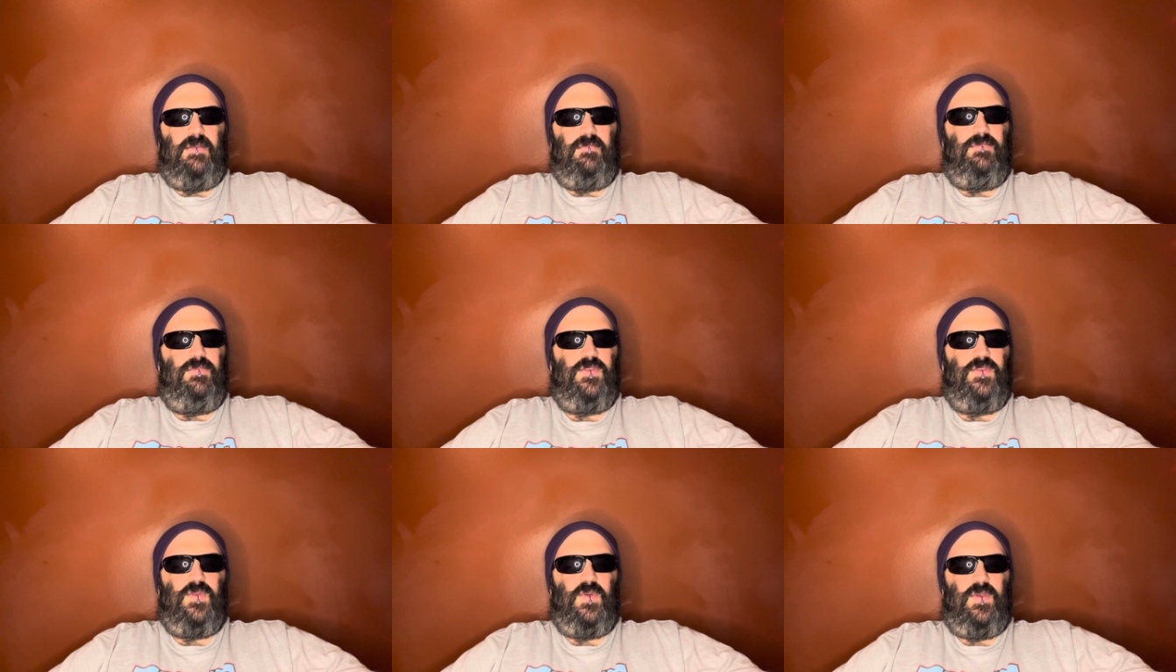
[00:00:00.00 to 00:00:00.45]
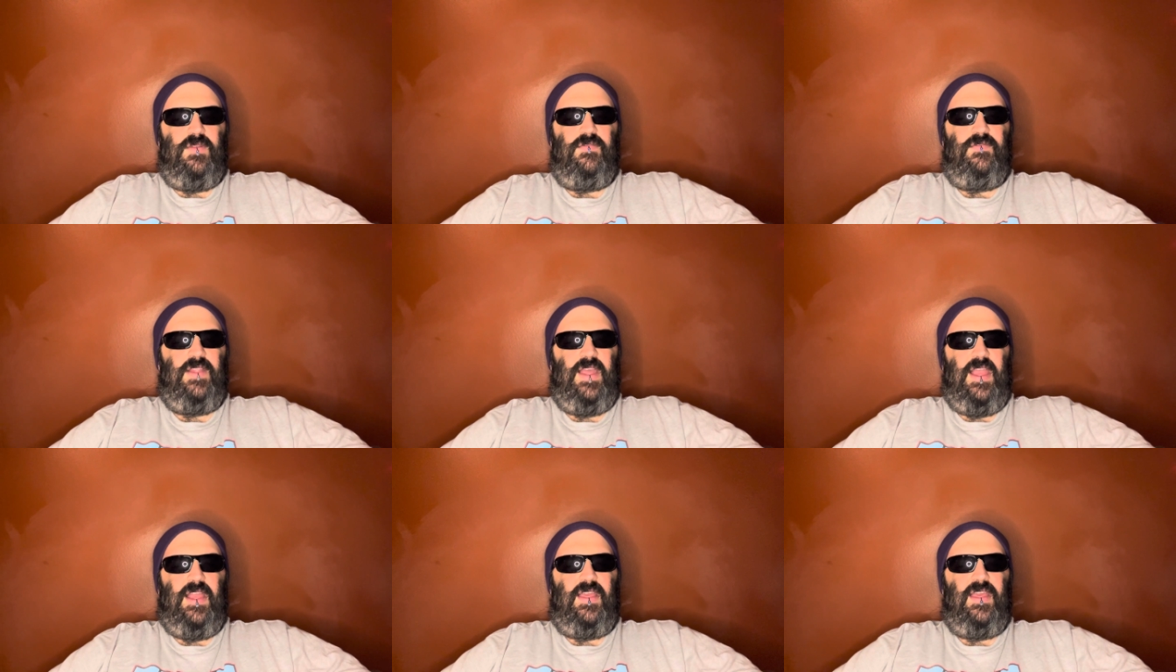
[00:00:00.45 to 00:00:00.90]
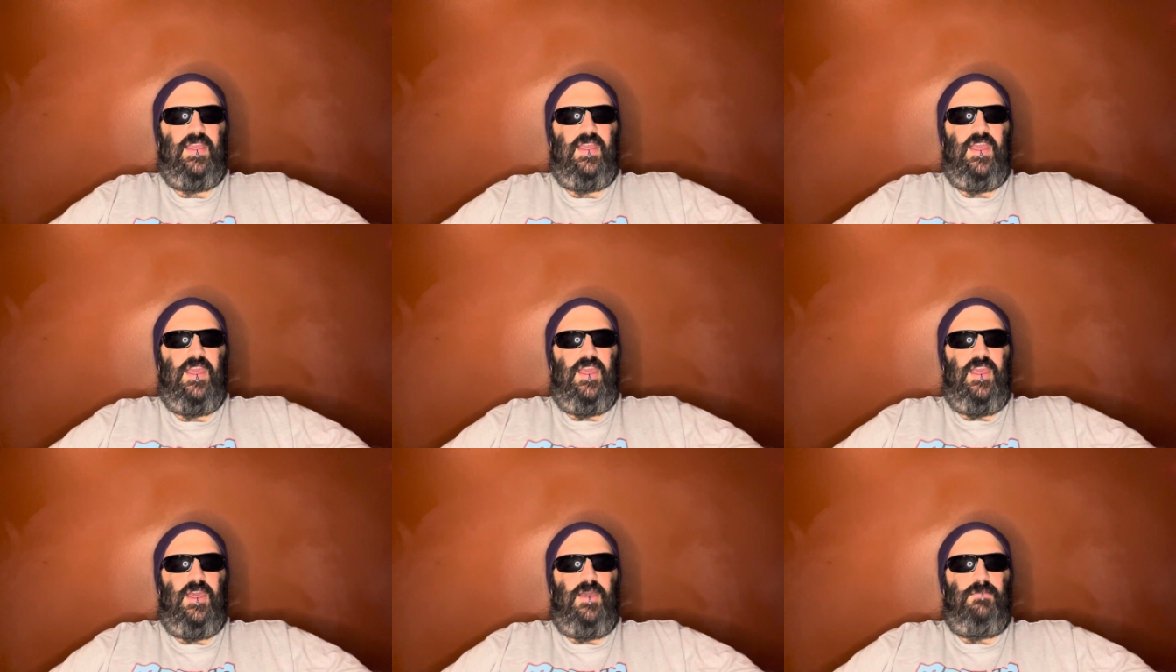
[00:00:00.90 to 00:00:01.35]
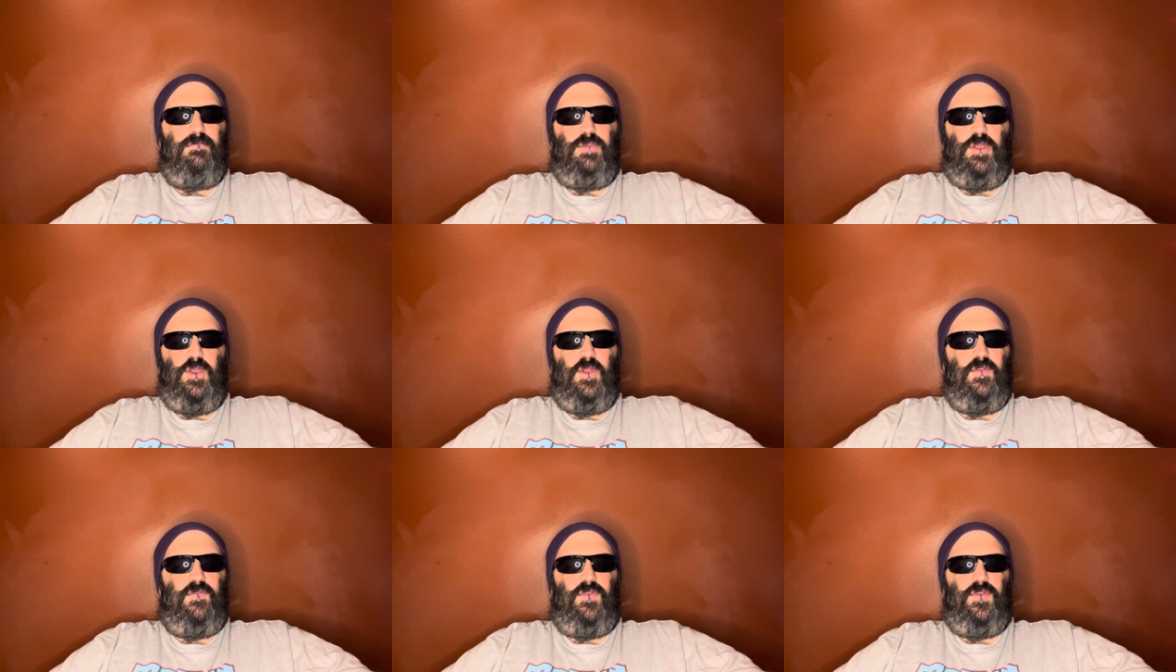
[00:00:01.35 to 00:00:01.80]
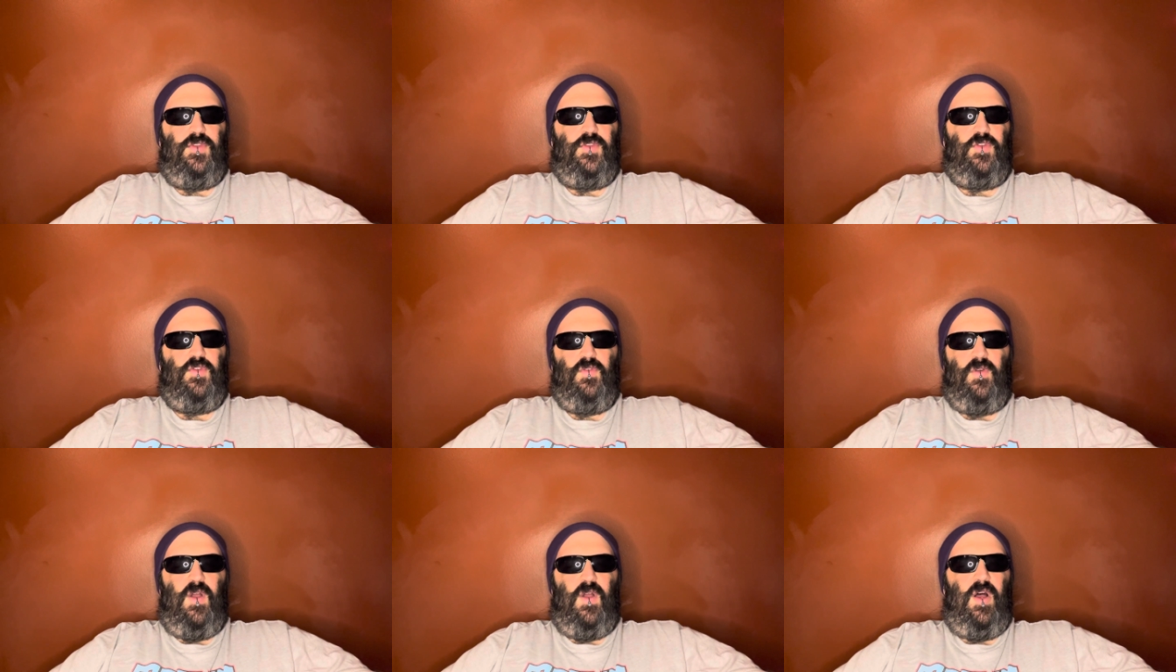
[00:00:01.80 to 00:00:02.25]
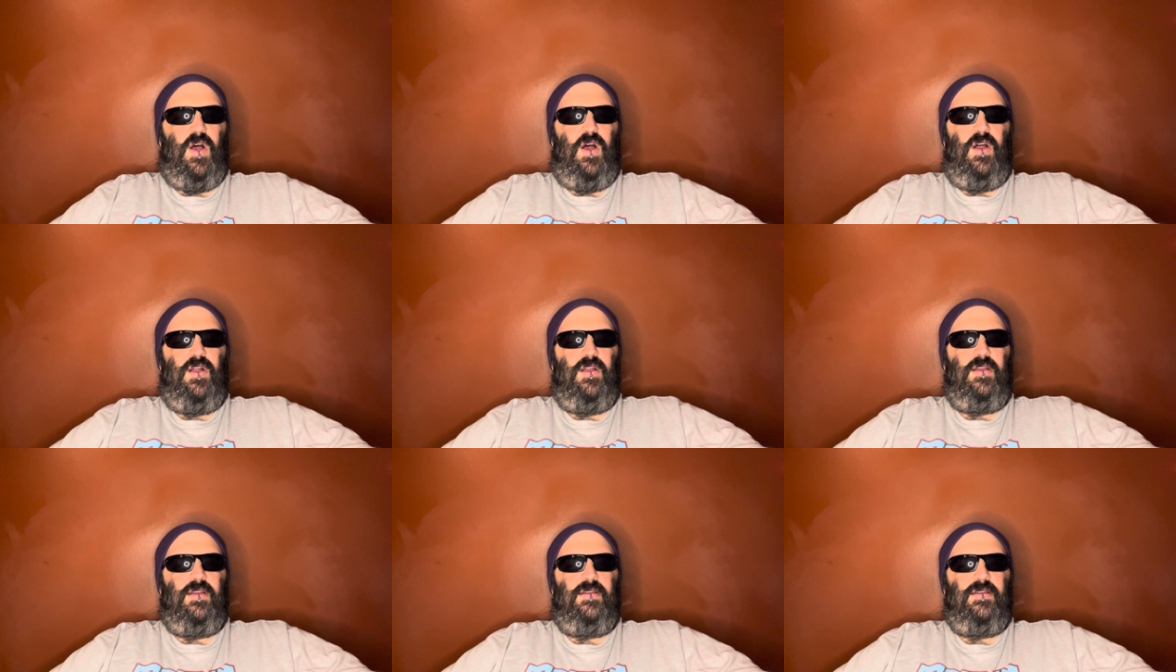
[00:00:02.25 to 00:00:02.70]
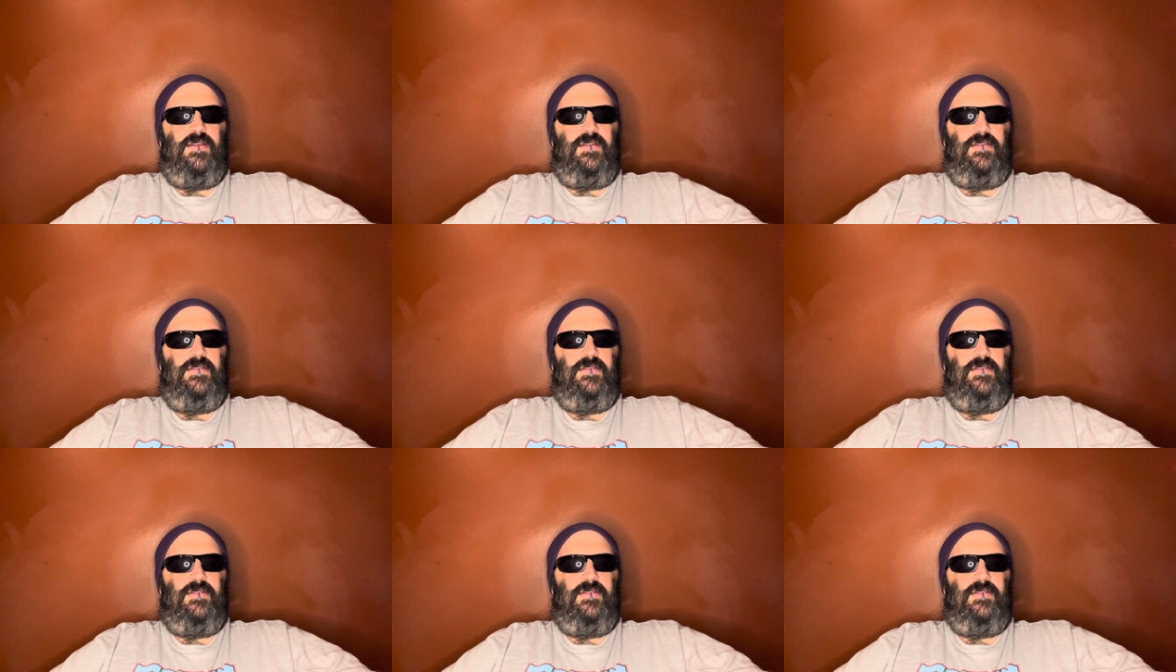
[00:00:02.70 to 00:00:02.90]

sort of like beautiful, strong